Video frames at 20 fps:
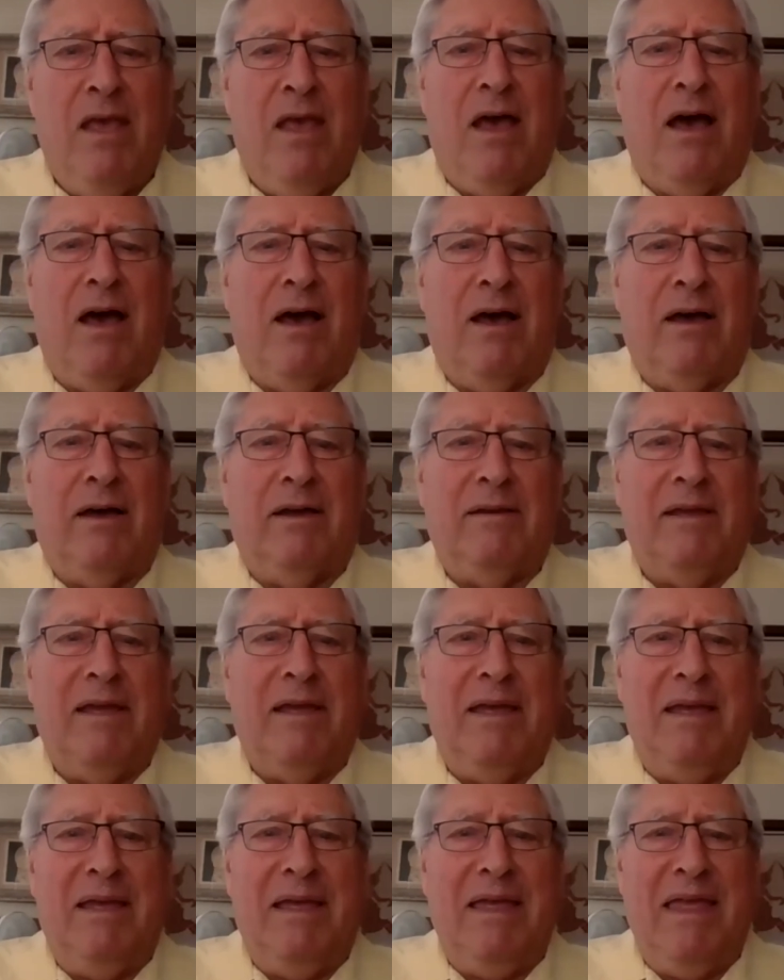The
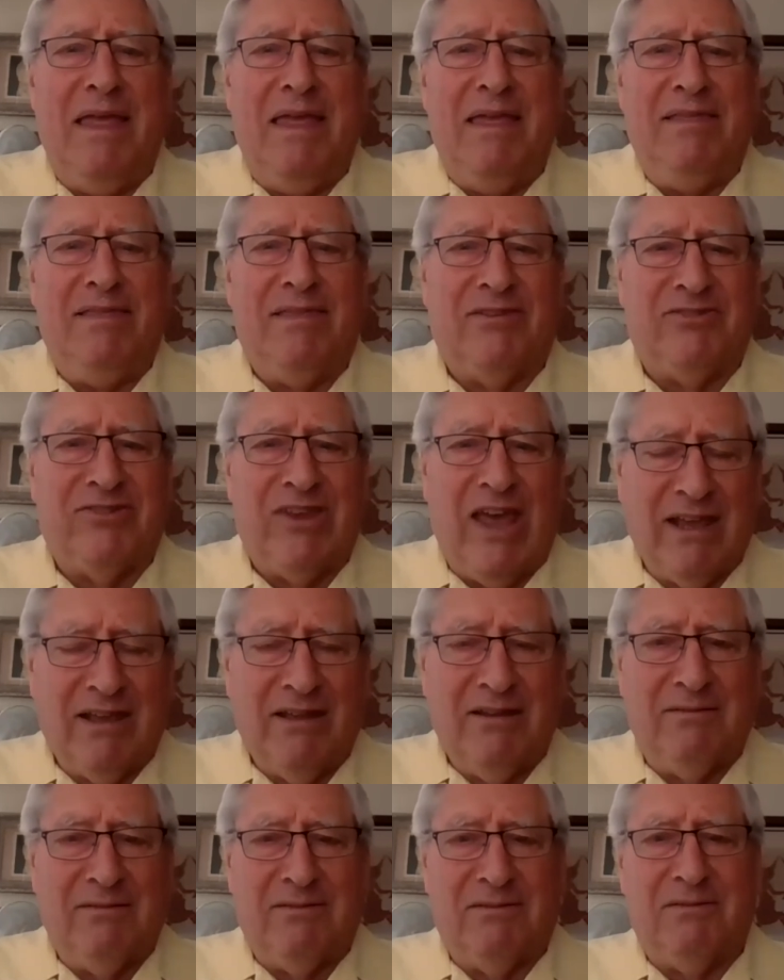second